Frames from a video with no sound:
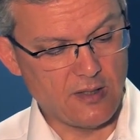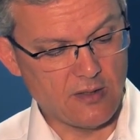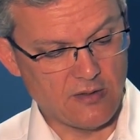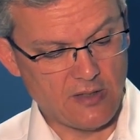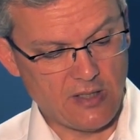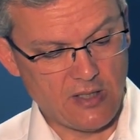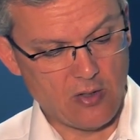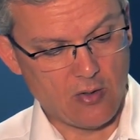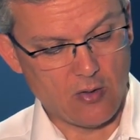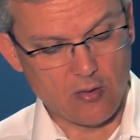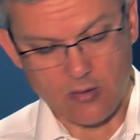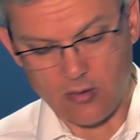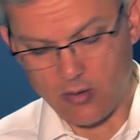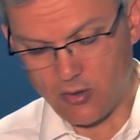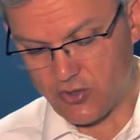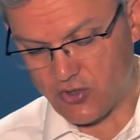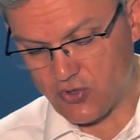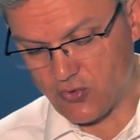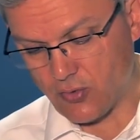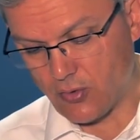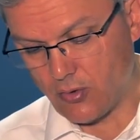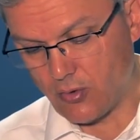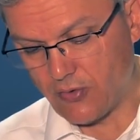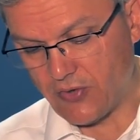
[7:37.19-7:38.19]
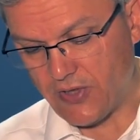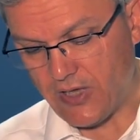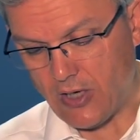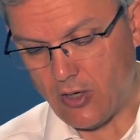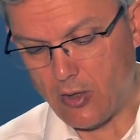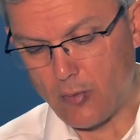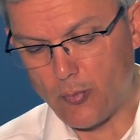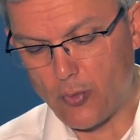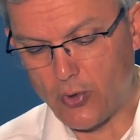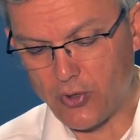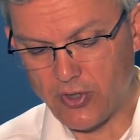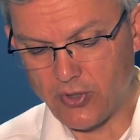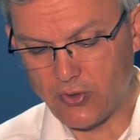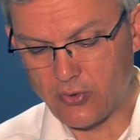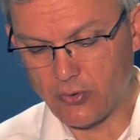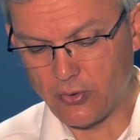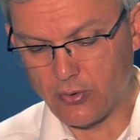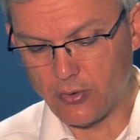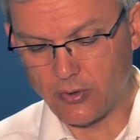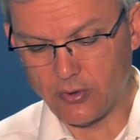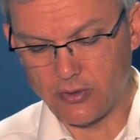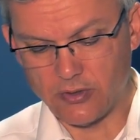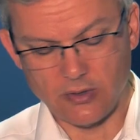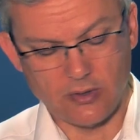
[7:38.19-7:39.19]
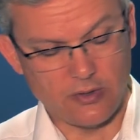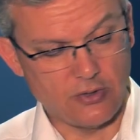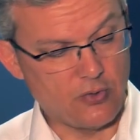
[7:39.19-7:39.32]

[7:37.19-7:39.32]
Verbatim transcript: they are all controlled, they are monitored